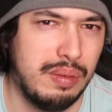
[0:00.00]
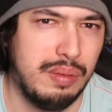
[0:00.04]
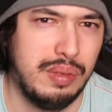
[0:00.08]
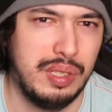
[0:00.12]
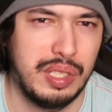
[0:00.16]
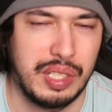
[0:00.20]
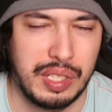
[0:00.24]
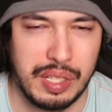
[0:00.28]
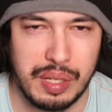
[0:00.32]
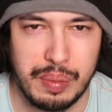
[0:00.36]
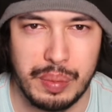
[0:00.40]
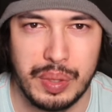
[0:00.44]

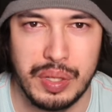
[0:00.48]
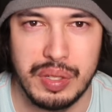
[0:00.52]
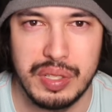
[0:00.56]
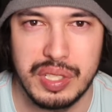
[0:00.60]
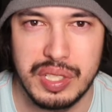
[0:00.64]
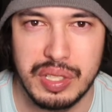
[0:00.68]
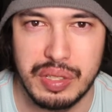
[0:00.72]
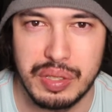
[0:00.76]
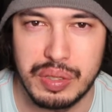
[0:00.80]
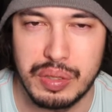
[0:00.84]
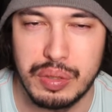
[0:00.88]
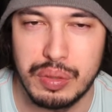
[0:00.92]
Took up
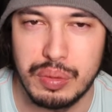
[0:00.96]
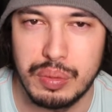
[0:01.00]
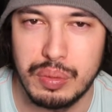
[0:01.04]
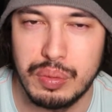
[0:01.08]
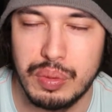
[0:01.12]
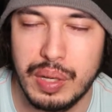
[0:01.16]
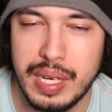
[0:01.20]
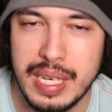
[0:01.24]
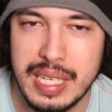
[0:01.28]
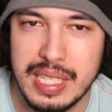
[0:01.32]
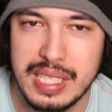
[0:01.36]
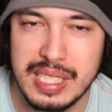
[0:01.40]
motorcycle
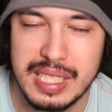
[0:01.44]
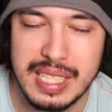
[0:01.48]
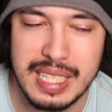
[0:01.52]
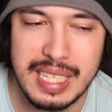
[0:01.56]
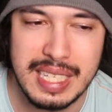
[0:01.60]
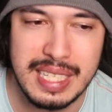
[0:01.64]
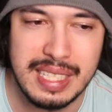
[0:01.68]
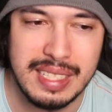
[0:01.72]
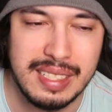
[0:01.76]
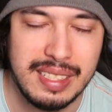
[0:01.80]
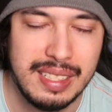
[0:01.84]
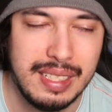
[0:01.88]

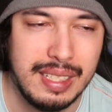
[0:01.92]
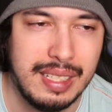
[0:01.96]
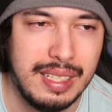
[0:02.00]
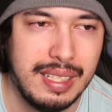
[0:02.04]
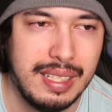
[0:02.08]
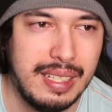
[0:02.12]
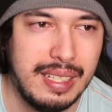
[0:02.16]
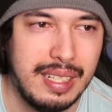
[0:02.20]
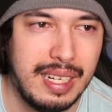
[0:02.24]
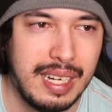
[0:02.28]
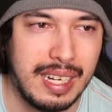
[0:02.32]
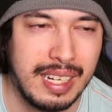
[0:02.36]
racing
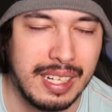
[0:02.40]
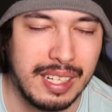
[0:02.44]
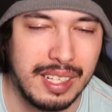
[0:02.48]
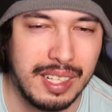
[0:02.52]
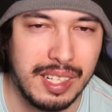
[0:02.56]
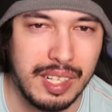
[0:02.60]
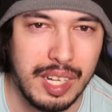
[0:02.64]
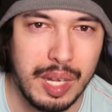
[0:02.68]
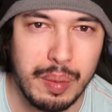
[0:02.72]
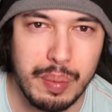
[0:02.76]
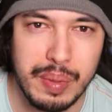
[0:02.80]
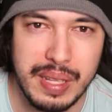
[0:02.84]
at
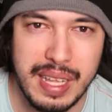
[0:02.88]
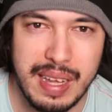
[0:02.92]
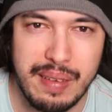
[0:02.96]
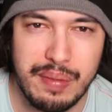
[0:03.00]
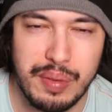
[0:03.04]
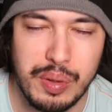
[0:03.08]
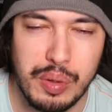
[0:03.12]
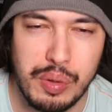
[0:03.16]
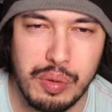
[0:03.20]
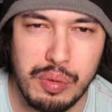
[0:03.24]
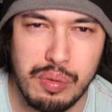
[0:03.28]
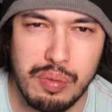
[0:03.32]
club
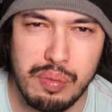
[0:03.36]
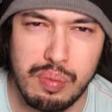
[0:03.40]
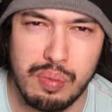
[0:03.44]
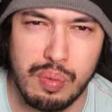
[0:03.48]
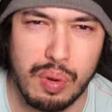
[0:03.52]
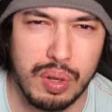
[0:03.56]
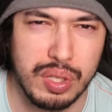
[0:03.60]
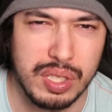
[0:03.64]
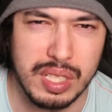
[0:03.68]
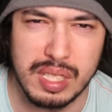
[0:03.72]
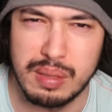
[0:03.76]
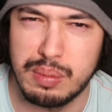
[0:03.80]
level,
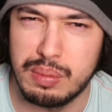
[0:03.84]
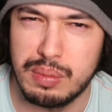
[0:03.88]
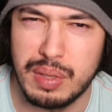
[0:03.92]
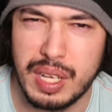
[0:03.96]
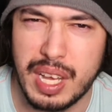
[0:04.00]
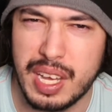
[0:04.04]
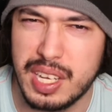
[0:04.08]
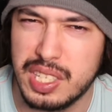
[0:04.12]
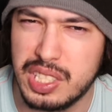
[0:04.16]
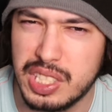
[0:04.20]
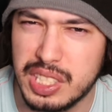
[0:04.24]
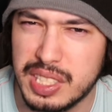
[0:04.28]
wasn't
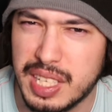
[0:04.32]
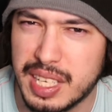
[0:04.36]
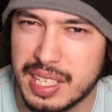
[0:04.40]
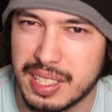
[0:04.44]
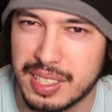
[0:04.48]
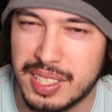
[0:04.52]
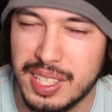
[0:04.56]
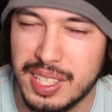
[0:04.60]
actually that